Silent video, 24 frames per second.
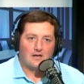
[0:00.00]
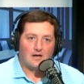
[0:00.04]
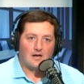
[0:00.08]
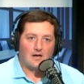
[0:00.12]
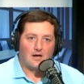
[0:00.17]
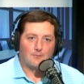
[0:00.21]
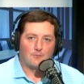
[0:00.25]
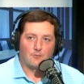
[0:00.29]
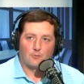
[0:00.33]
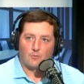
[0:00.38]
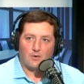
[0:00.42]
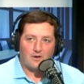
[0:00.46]

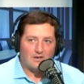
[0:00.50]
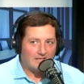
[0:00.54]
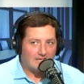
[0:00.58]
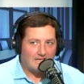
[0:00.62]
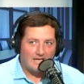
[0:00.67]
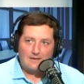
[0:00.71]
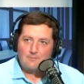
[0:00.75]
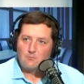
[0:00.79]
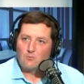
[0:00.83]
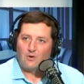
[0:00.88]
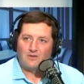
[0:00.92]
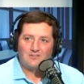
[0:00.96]
The running
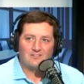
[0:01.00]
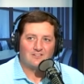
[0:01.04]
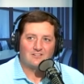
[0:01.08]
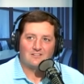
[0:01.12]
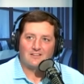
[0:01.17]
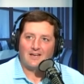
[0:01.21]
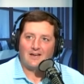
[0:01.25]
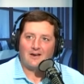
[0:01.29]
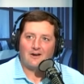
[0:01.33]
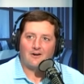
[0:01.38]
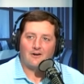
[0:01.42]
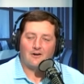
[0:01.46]
game wasn't
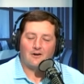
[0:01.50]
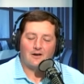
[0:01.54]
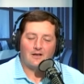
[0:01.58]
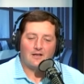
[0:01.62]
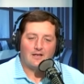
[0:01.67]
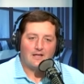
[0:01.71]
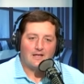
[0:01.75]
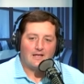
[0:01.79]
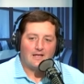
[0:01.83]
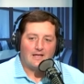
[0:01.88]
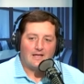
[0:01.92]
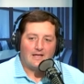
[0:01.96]
there.
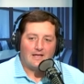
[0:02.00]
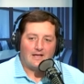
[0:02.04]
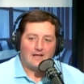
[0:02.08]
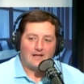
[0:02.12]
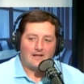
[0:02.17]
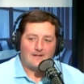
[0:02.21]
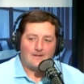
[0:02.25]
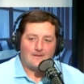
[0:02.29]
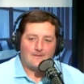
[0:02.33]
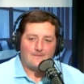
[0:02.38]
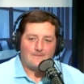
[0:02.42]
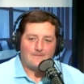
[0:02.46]

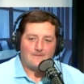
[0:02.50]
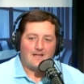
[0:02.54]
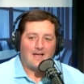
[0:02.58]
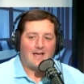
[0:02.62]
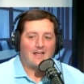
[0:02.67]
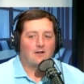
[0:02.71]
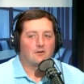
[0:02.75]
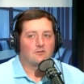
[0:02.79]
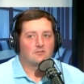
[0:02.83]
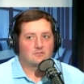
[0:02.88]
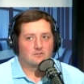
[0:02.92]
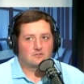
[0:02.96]
You
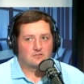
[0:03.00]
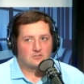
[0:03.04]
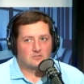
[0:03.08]
had a